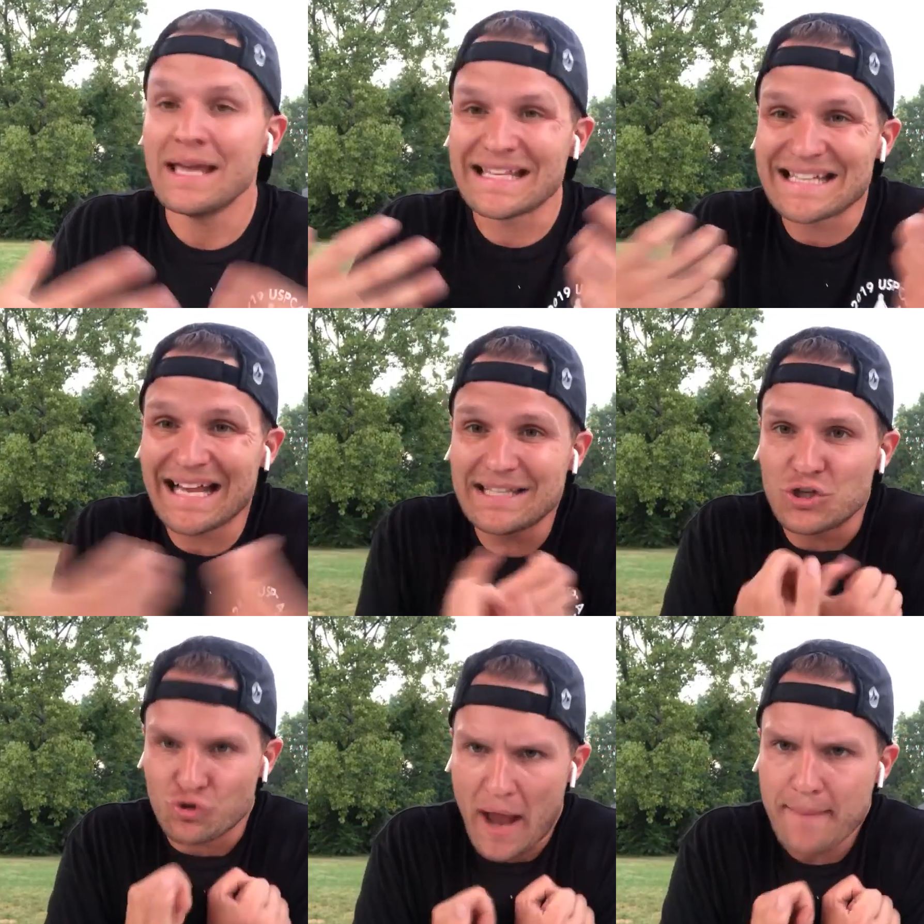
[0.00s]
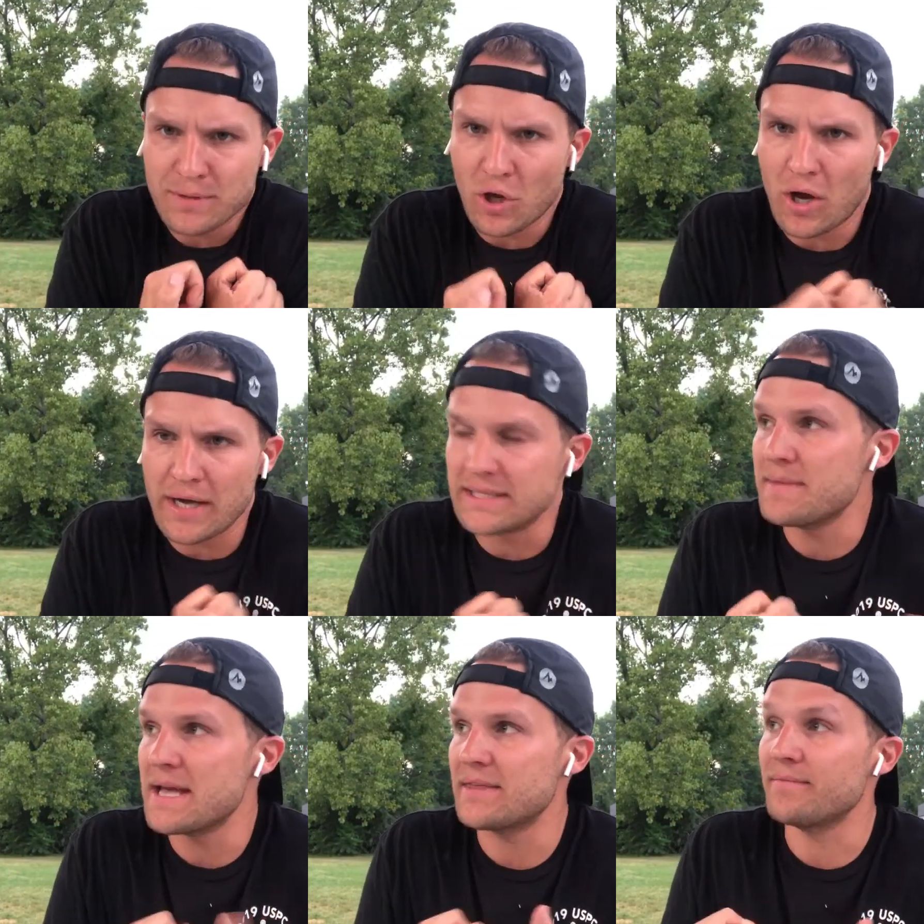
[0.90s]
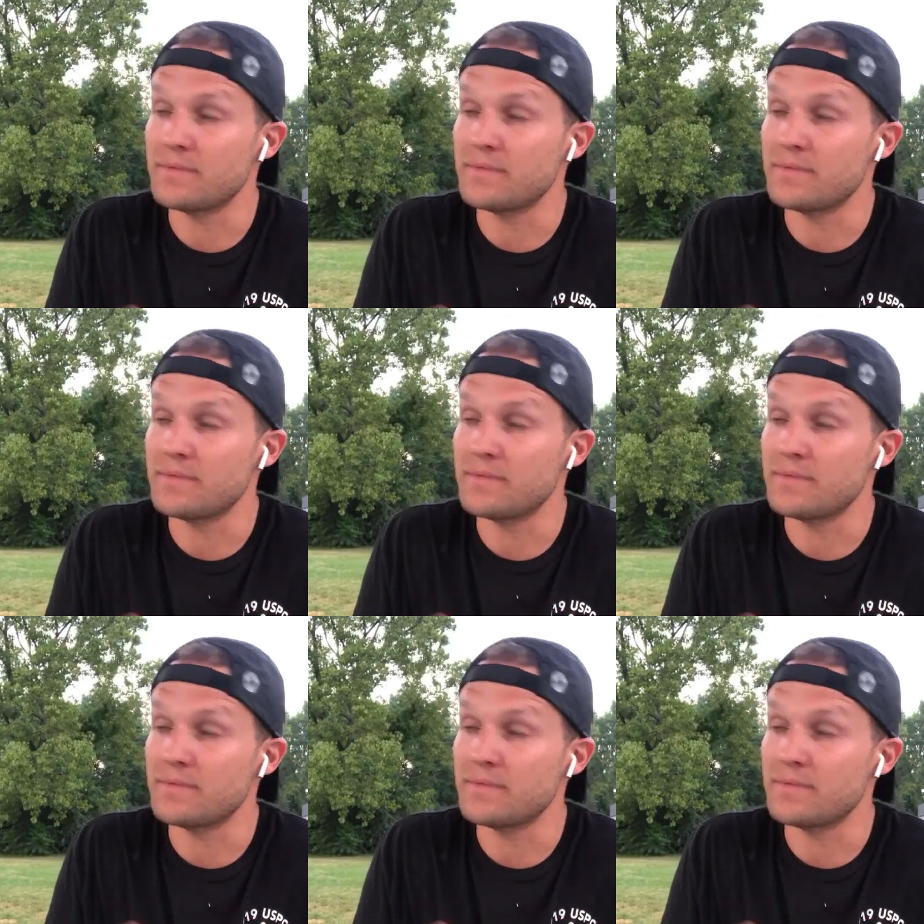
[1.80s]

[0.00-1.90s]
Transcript: it's not to trap dogs and make them